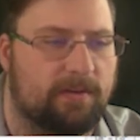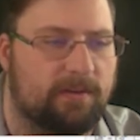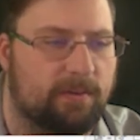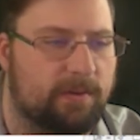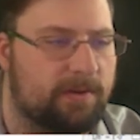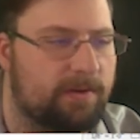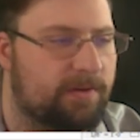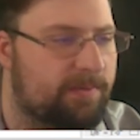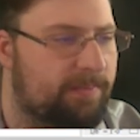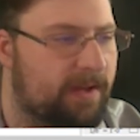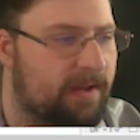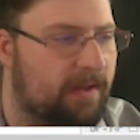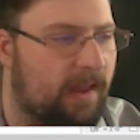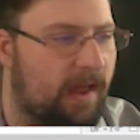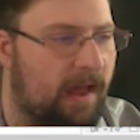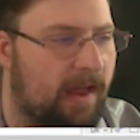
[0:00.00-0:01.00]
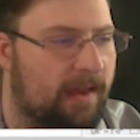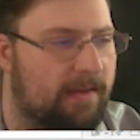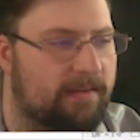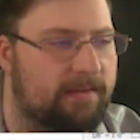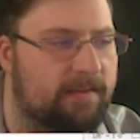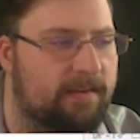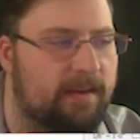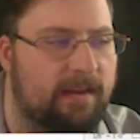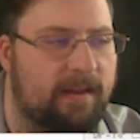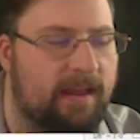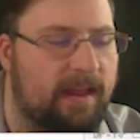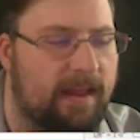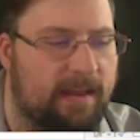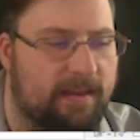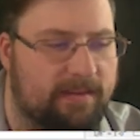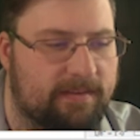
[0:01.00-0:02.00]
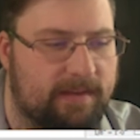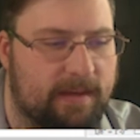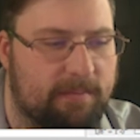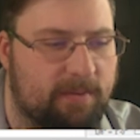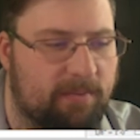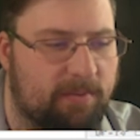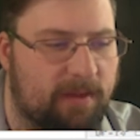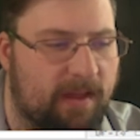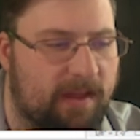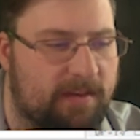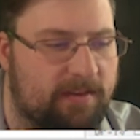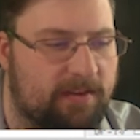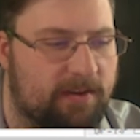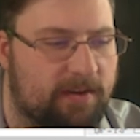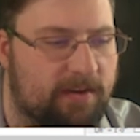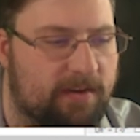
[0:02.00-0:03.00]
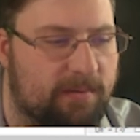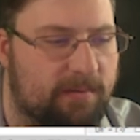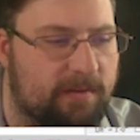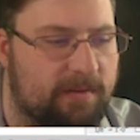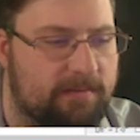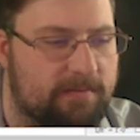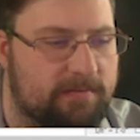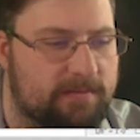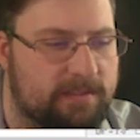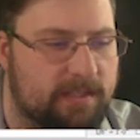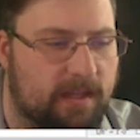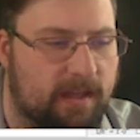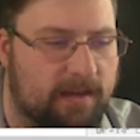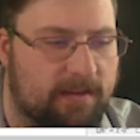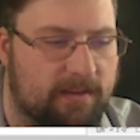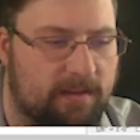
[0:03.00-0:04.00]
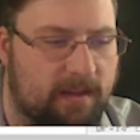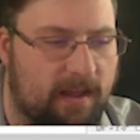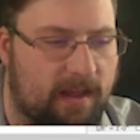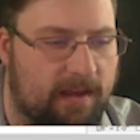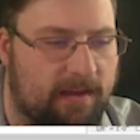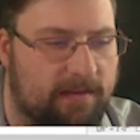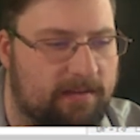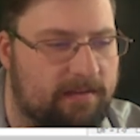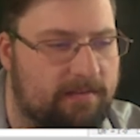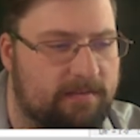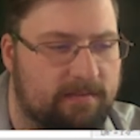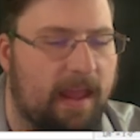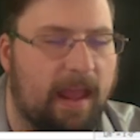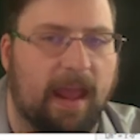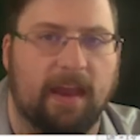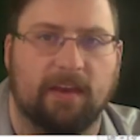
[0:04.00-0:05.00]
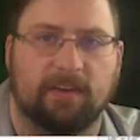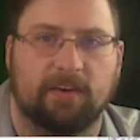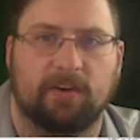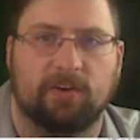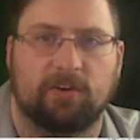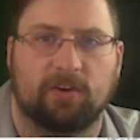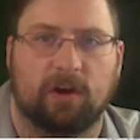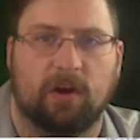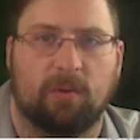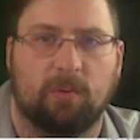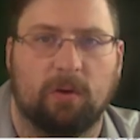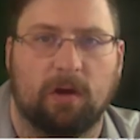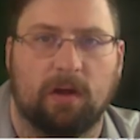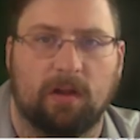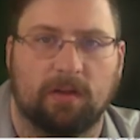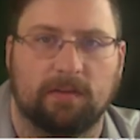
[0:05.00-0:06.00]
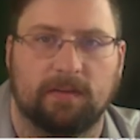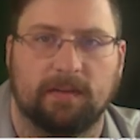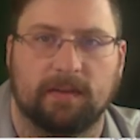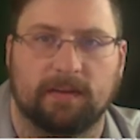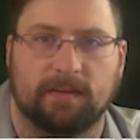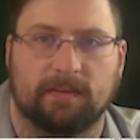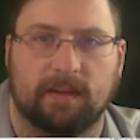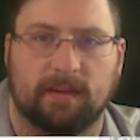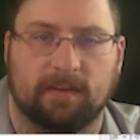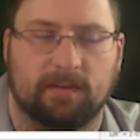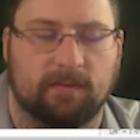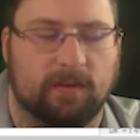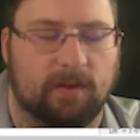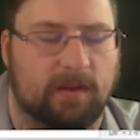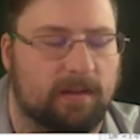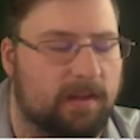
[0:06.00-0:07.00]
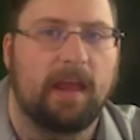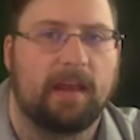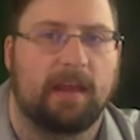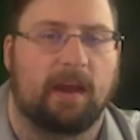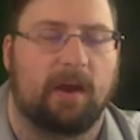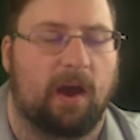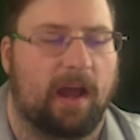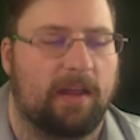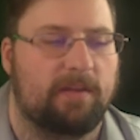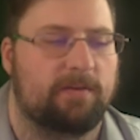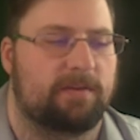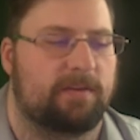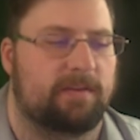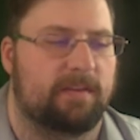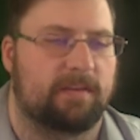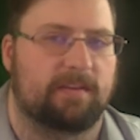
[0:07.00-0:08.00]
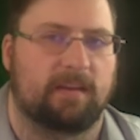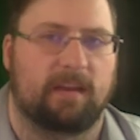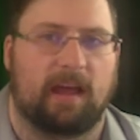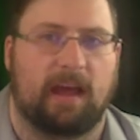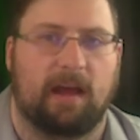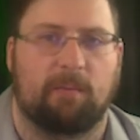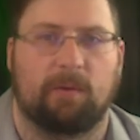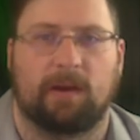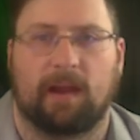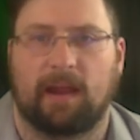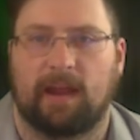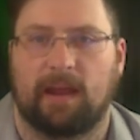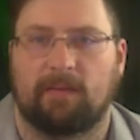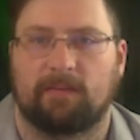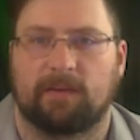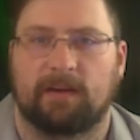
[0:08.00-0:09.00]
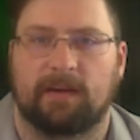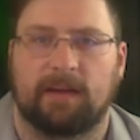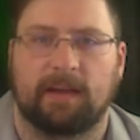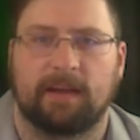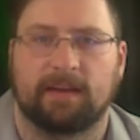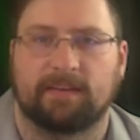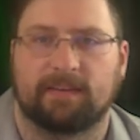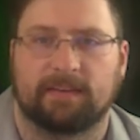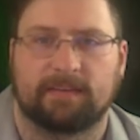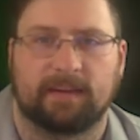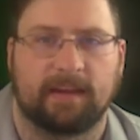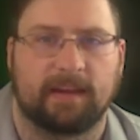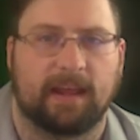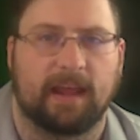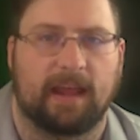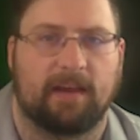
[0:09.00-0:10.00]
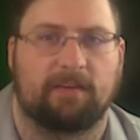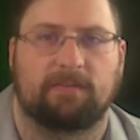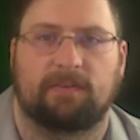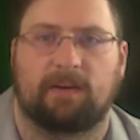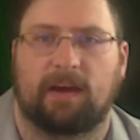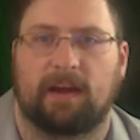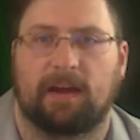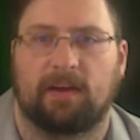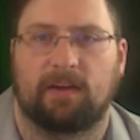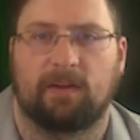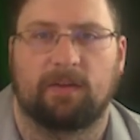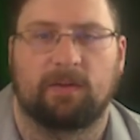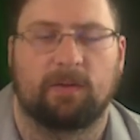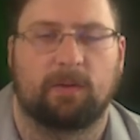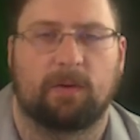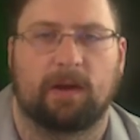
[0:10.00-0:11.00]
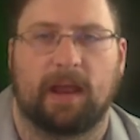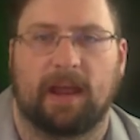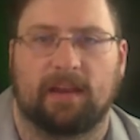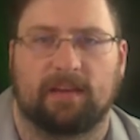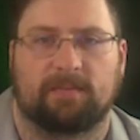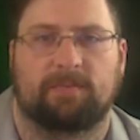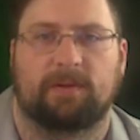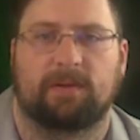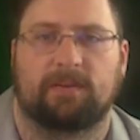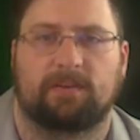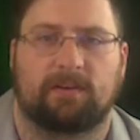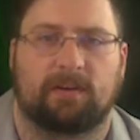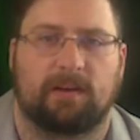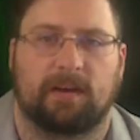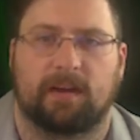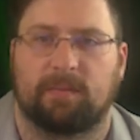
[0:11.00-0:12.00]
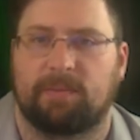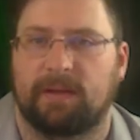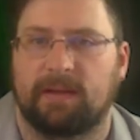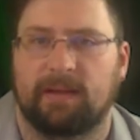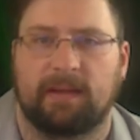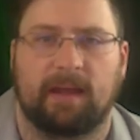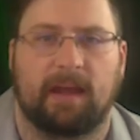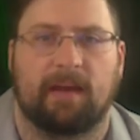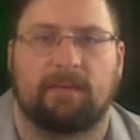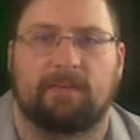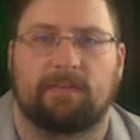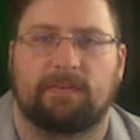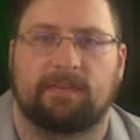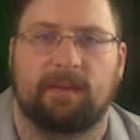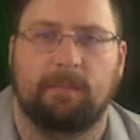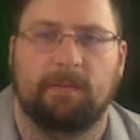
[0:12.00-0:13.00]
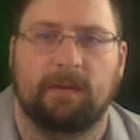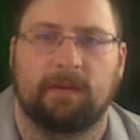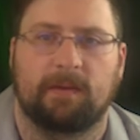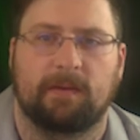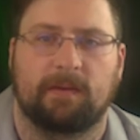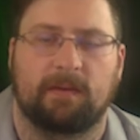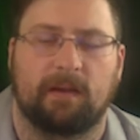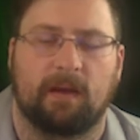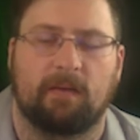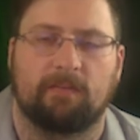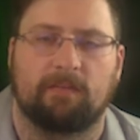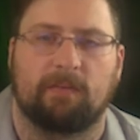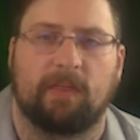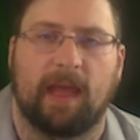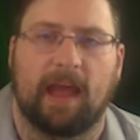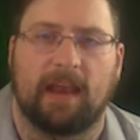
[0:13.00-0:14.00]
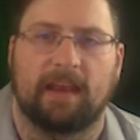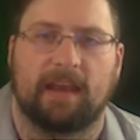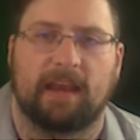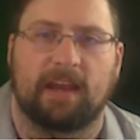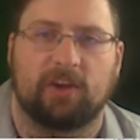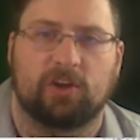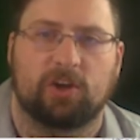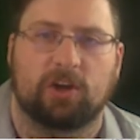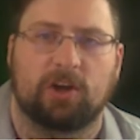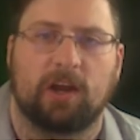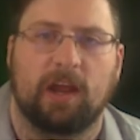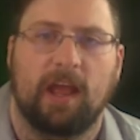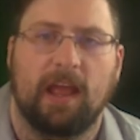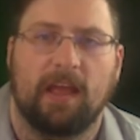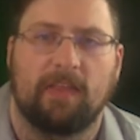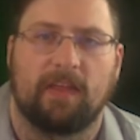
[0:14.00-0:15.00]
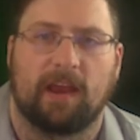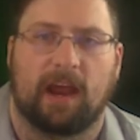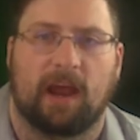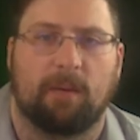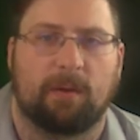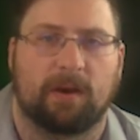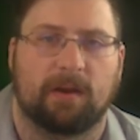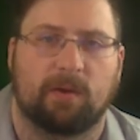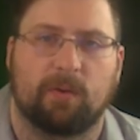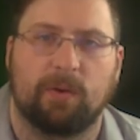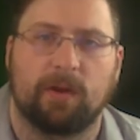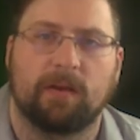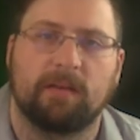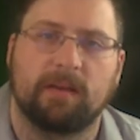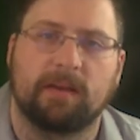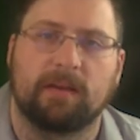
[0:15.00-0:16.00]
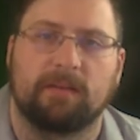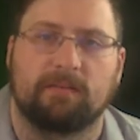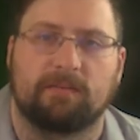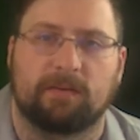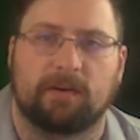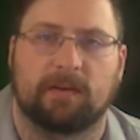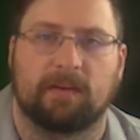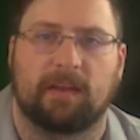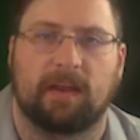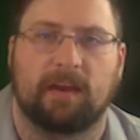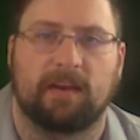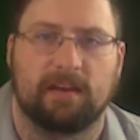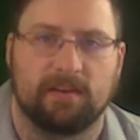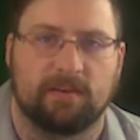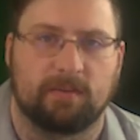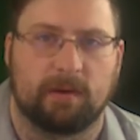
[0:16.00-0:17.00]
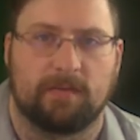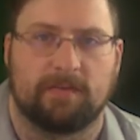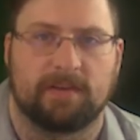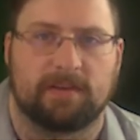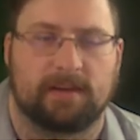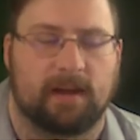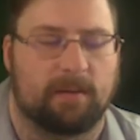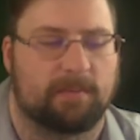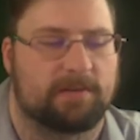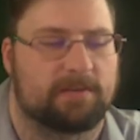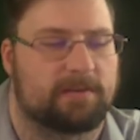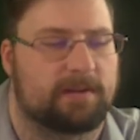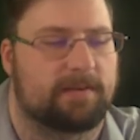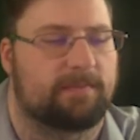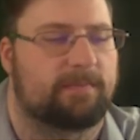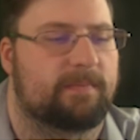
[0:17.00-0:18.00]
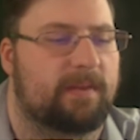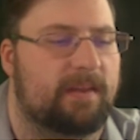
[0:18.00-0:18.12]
So we'll use pick lines, and as the name implies, you're going to select a line, and it's going to draw a wall to the extent of that line. Now, I use this a lot when I have an existing CAD file or an as-built drawing, a PDF, something of that nature that I want to quickly convert then into Revit geometry.